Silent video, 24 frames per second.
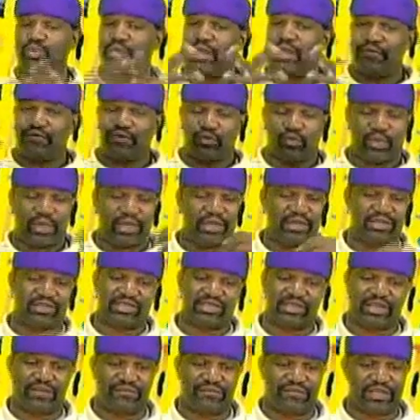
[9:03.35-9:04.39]
We have to wait and
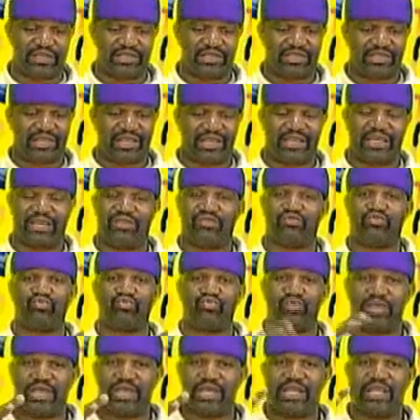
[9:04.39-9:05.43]
see if this thing is
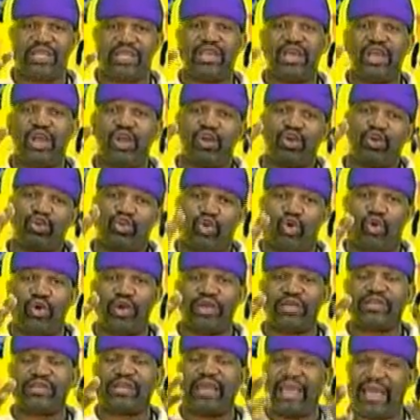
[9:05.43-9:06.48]
really
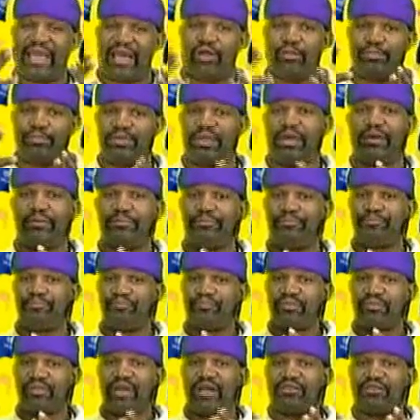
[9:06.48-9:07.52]
going to help them
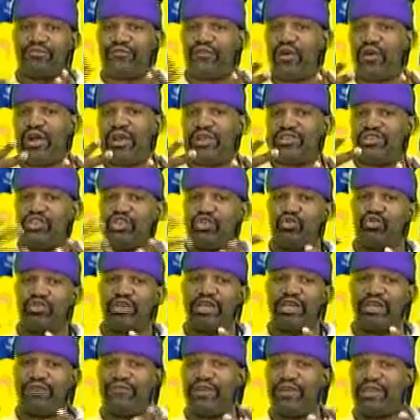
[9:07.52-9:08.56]
as far as the user
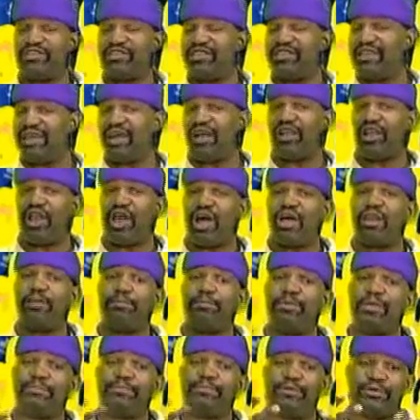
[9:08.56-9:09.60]
interface. See, a lot of
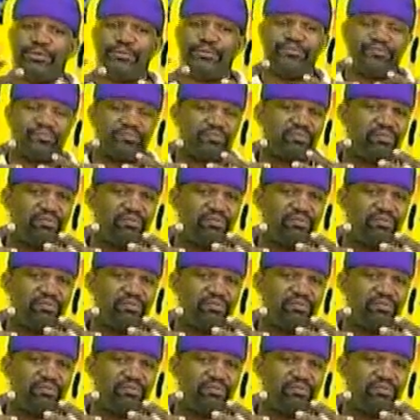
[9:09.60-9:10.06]
people,